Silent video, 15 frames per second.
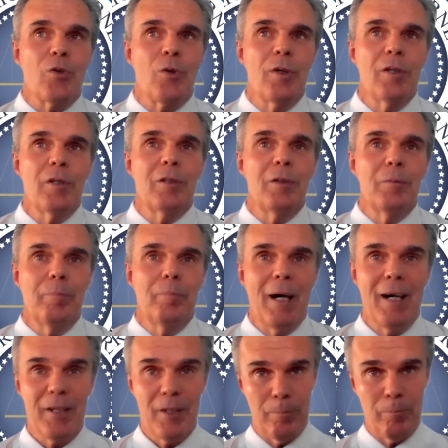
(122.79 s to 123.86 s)
a critical
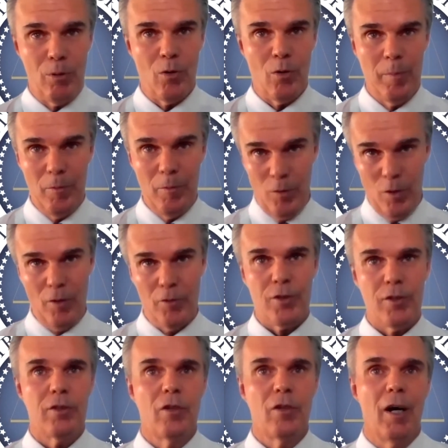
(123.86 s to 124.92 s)
part of the program
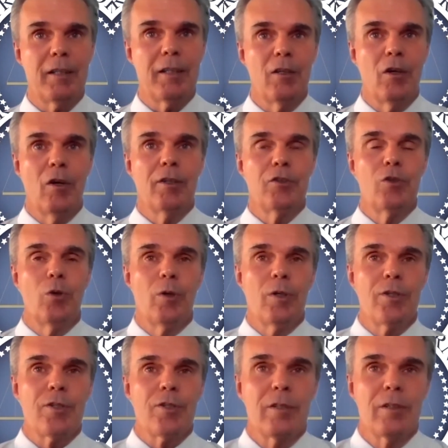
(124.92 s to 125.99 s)
involves knocking on
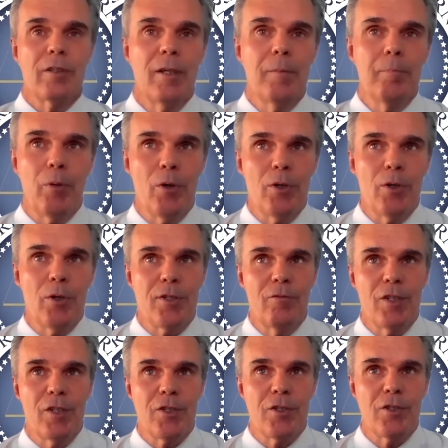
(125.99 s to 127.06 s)
doors, in-person
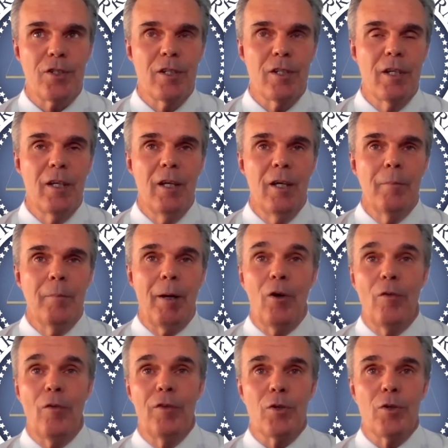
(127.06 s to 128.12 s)
visits by
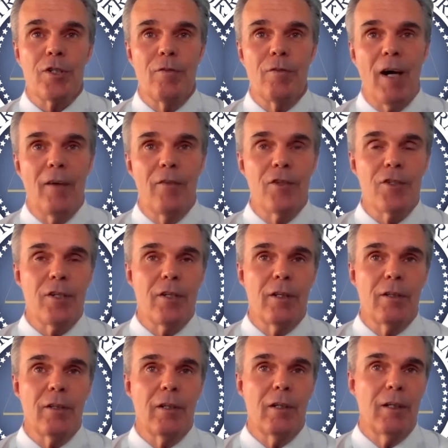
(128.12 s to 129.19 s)
overdose survivors
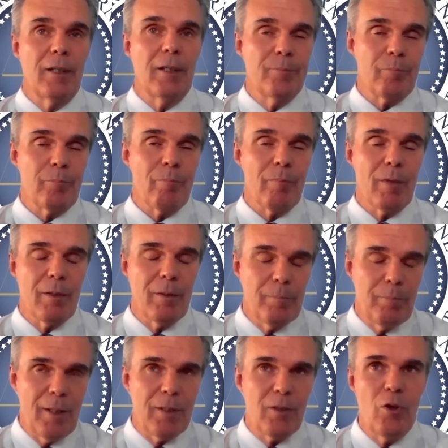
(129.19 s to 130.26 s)
and
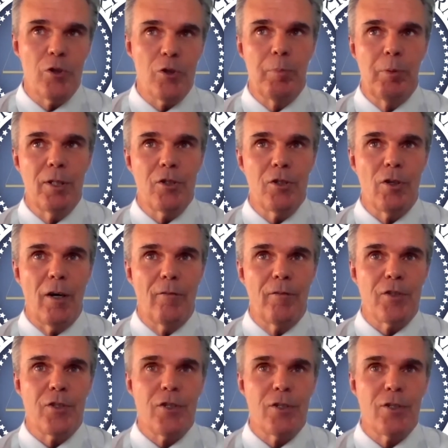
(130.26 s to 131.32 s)
plainclothes police
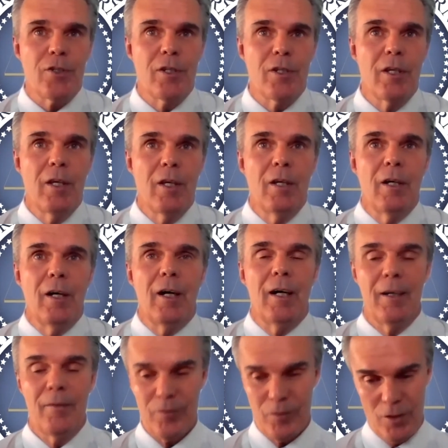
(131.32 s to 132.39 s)
officers
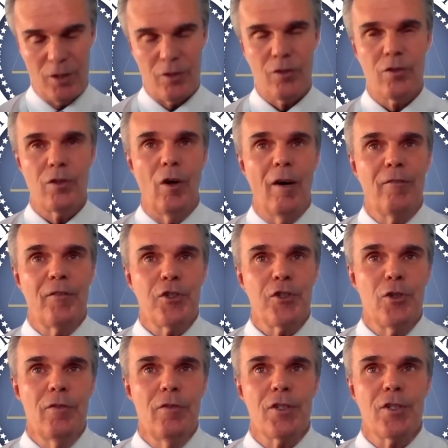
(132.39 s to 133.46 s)
to offer
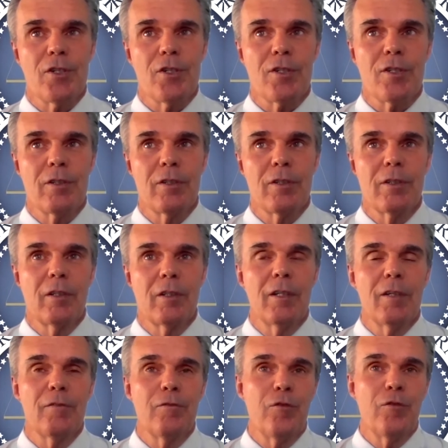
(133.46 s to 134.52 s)
services.
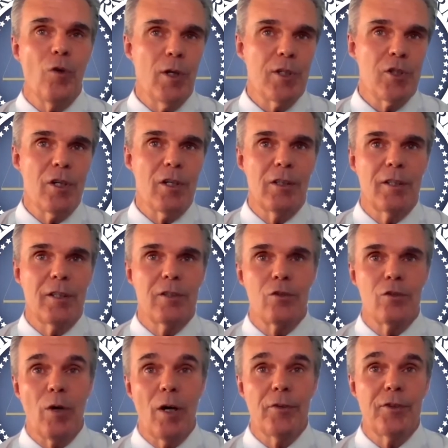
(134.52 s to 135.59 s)
And unfortunately,
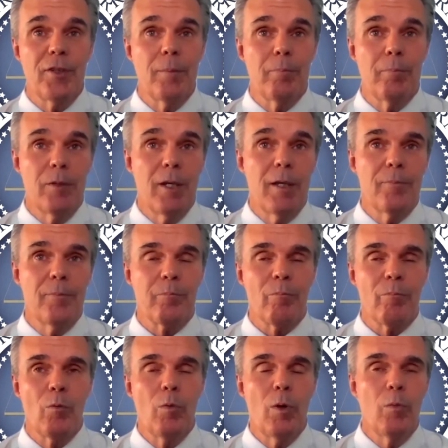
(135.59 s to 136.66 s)
throughout the year,
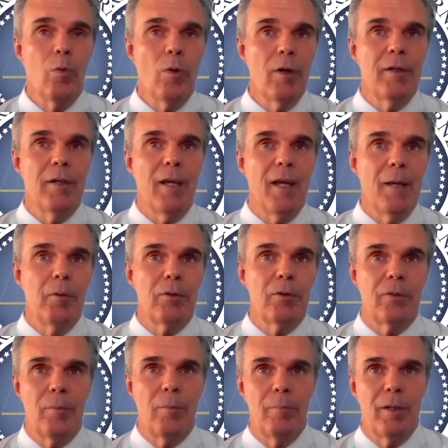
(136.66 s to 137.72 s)
we weren't able
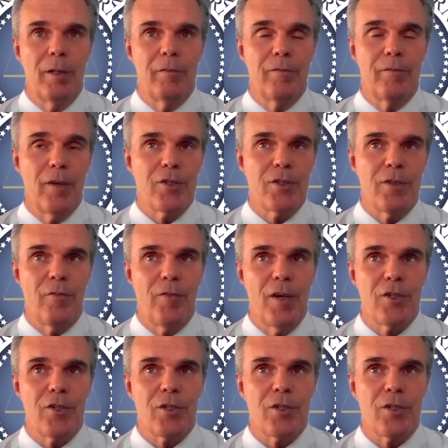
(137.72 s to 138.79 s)
to meet
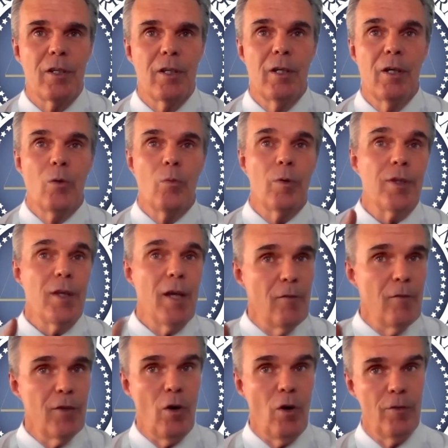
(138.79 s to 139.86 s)
face-to-face with
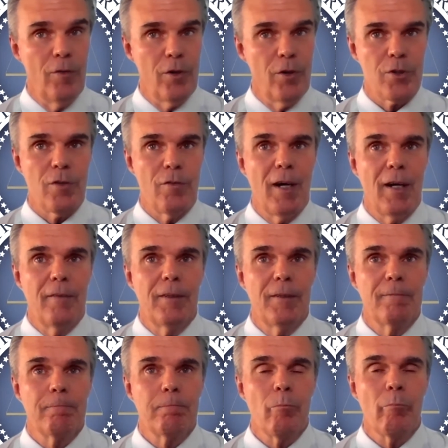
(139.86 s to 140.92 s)
every overdose
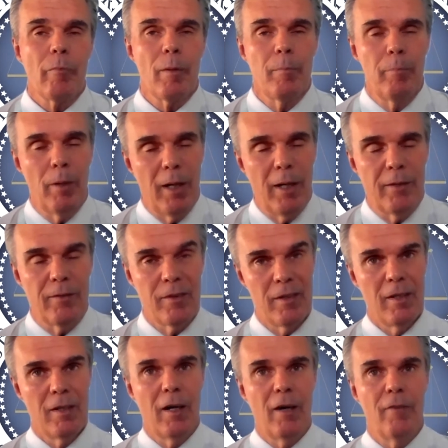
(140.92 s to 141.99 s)
survivor. But
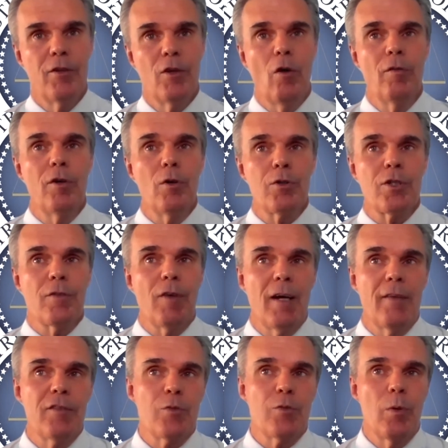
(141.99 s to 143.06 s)
of the overdose
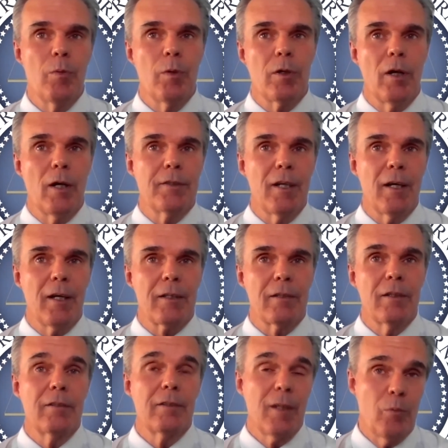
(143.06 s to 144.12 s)
survivors we
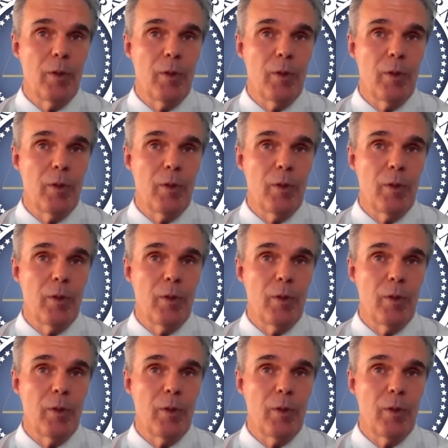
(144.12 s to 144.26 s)
contacted,